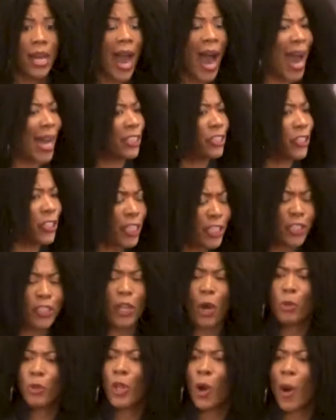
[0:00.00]
I just
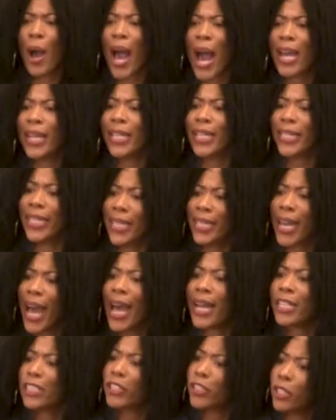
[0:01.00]
don't know how to get
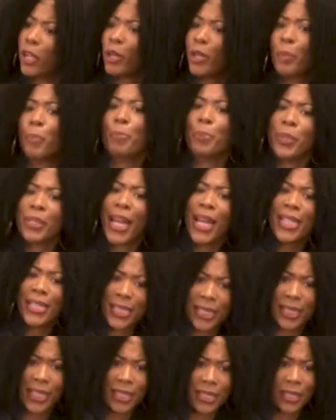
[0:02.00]
out of certain
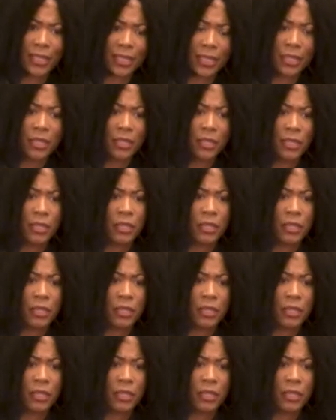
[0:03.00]
places.